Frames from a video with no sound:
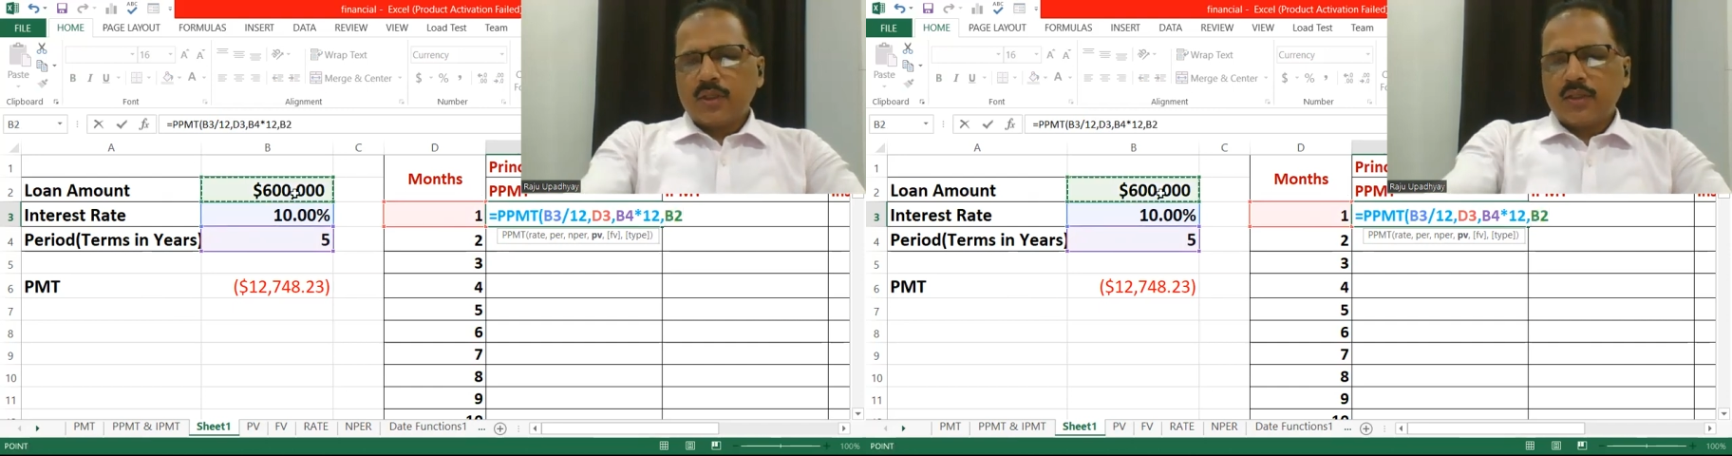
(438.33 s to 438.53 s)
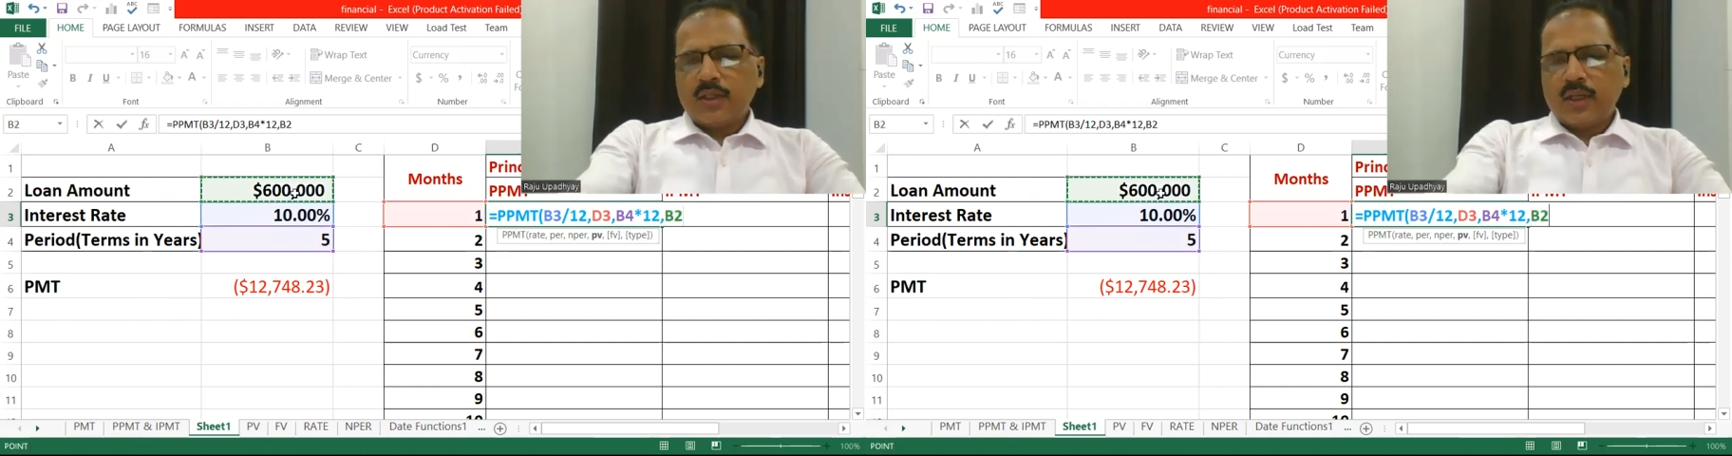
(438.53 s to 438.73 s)

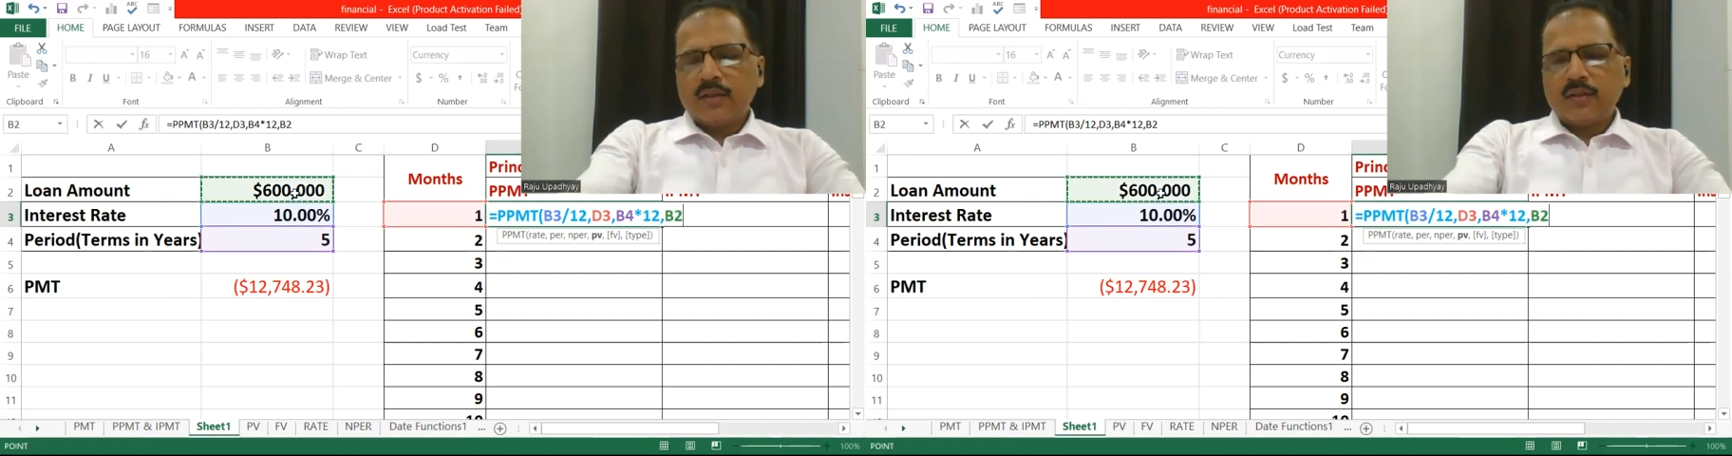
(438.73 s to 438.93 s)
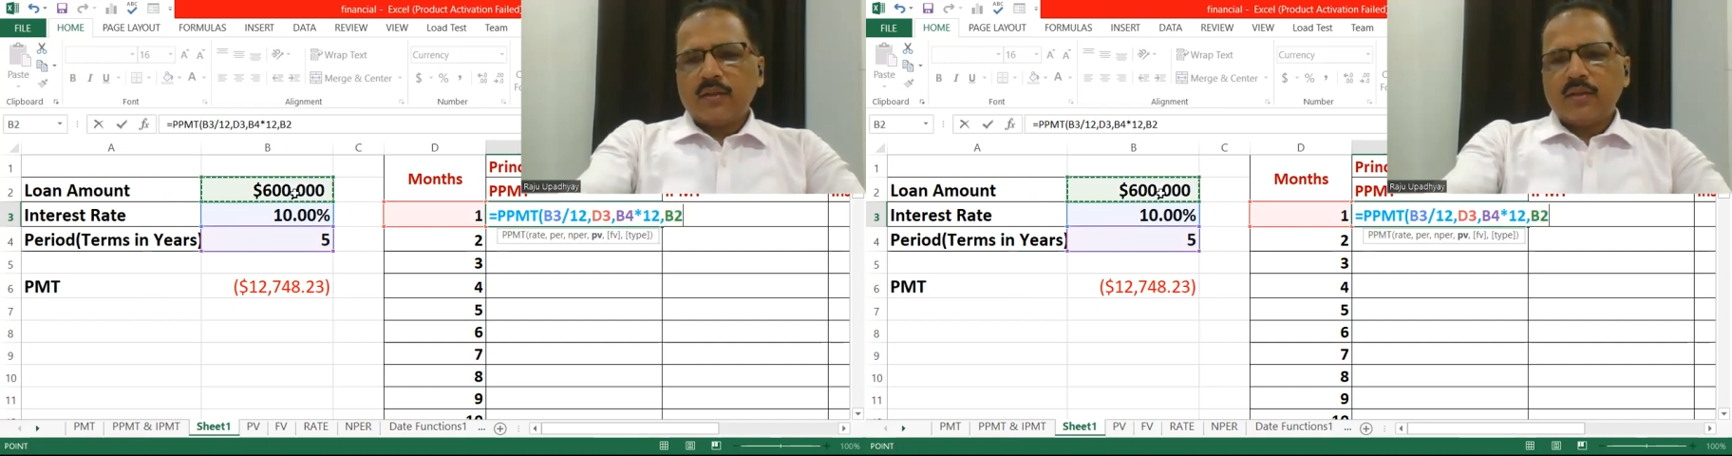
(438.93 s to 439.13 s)
and
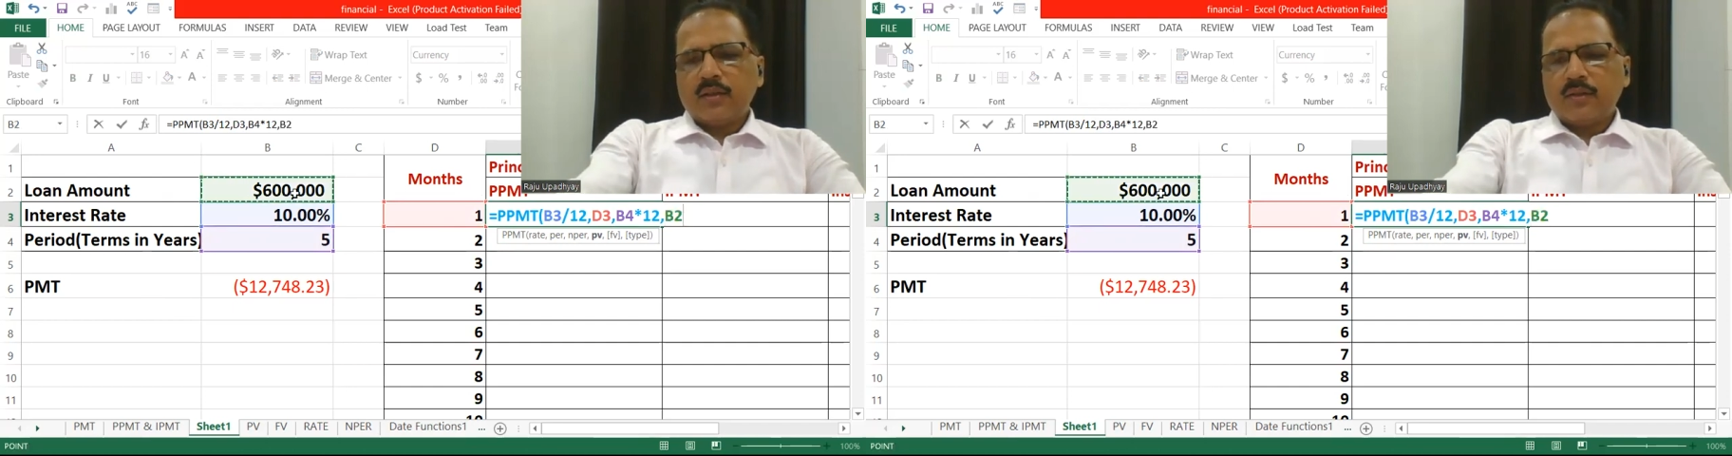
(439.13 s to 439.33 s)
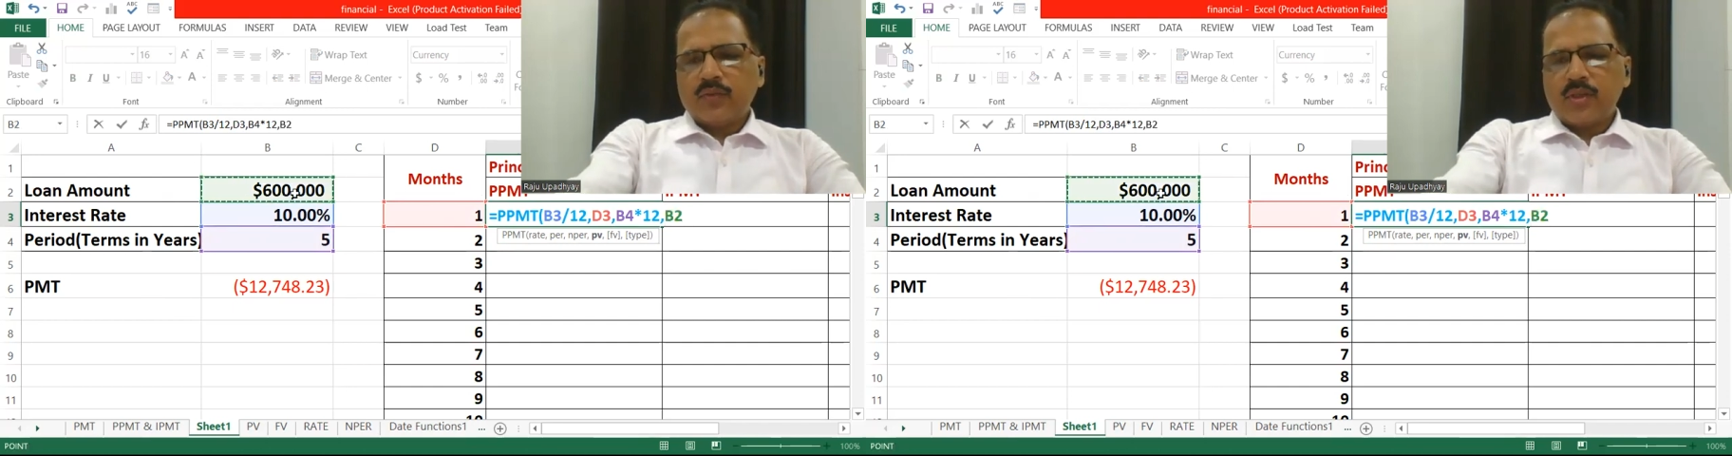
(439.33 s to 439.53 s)
then
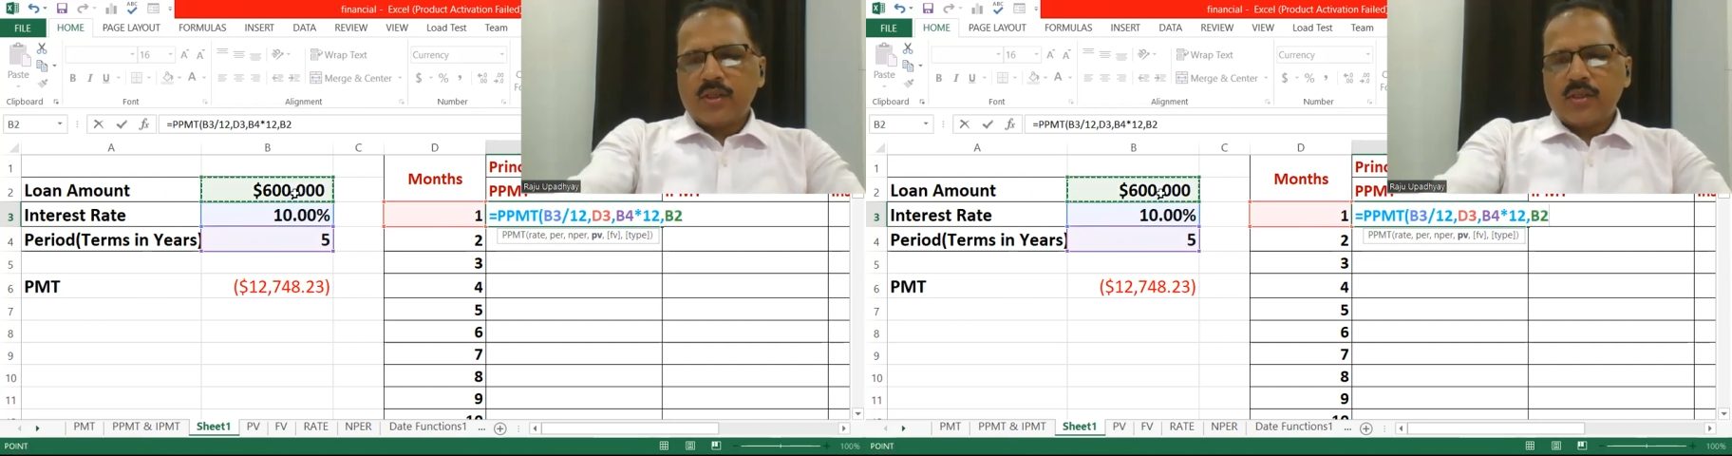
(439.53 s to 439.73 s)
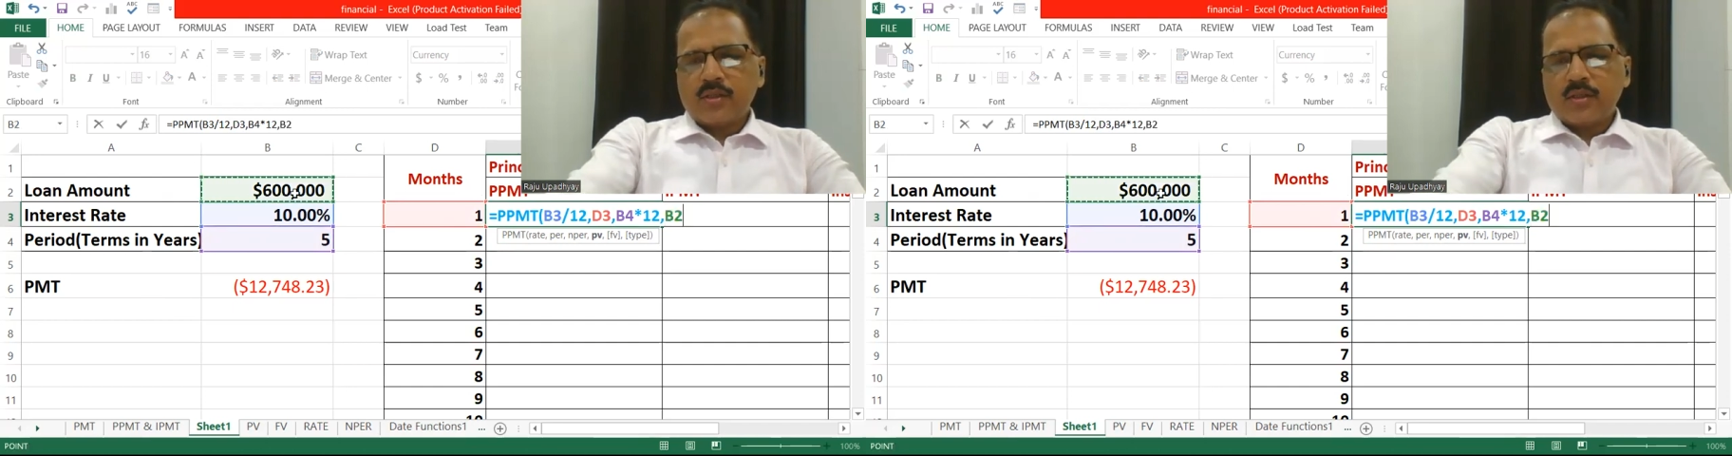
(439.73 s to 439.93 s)

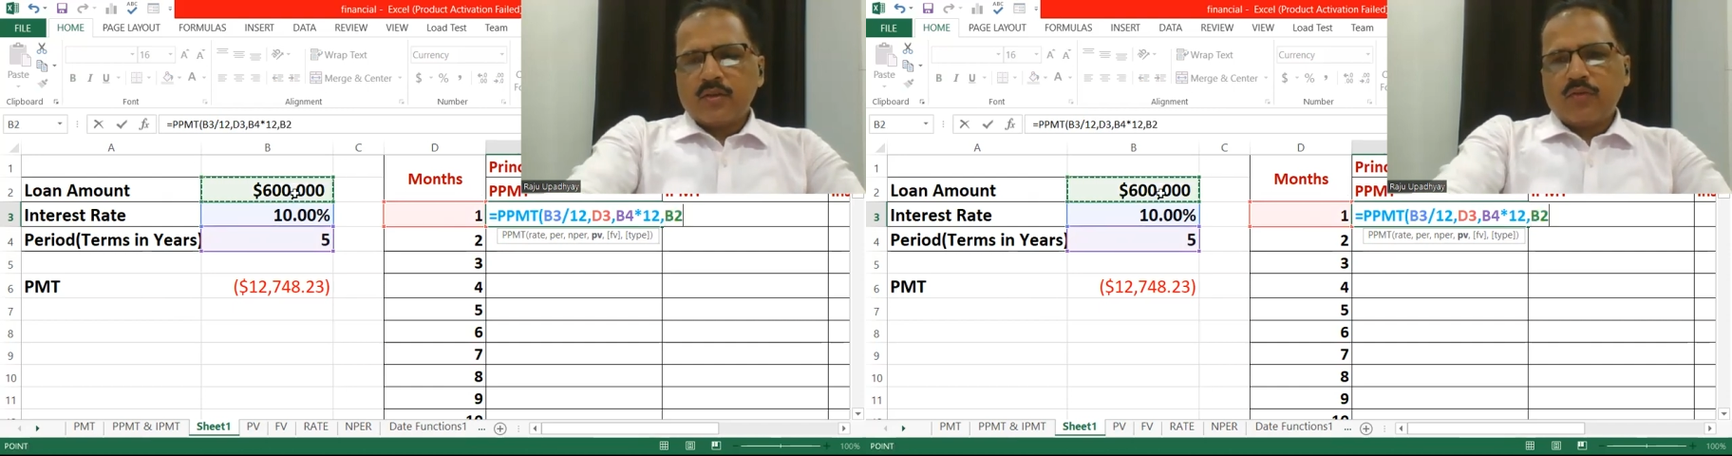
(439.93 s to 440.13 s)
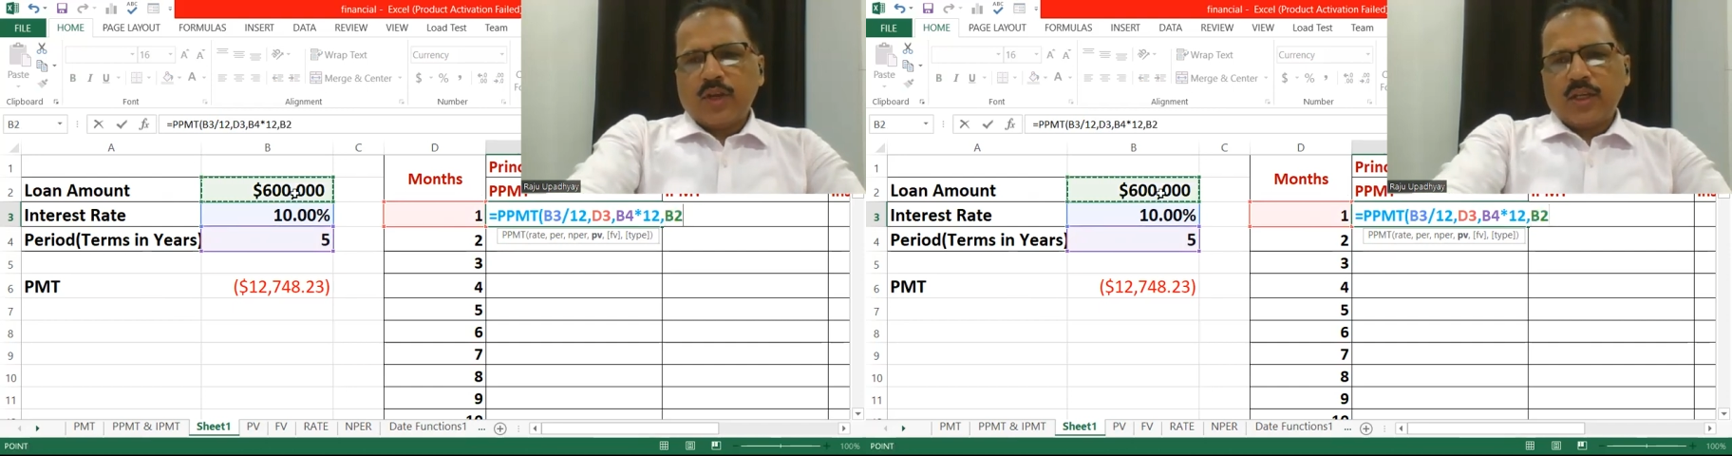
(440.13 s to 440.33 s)
this is
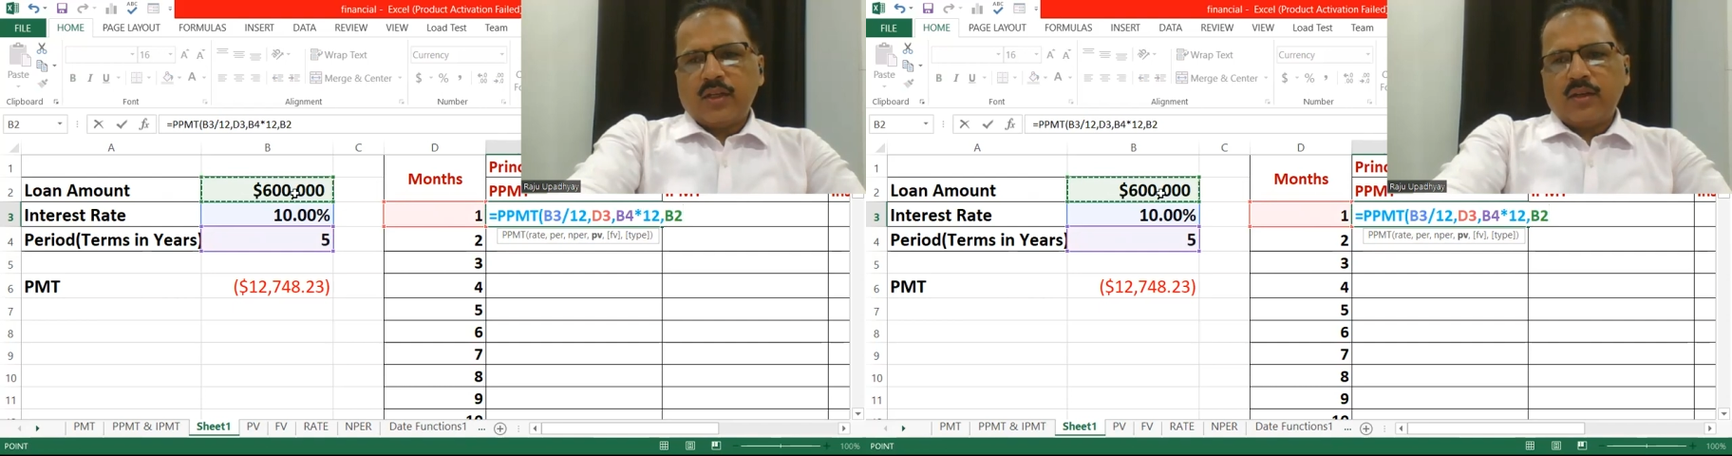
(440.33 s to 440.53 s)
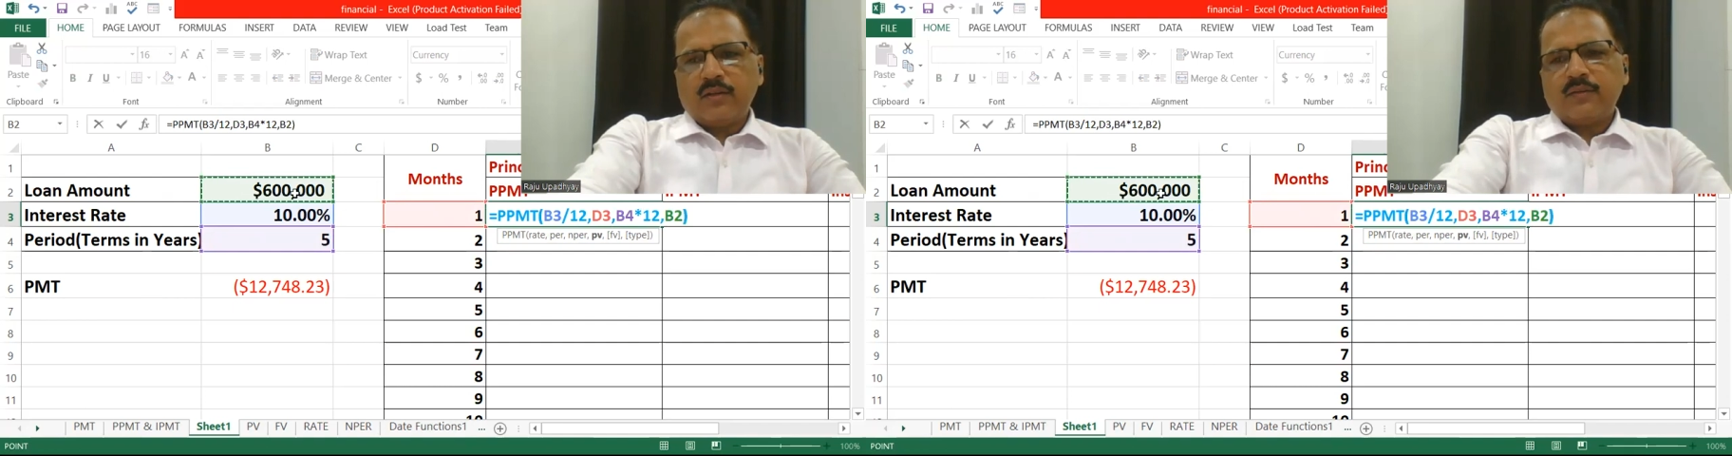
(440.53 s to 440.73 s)
final.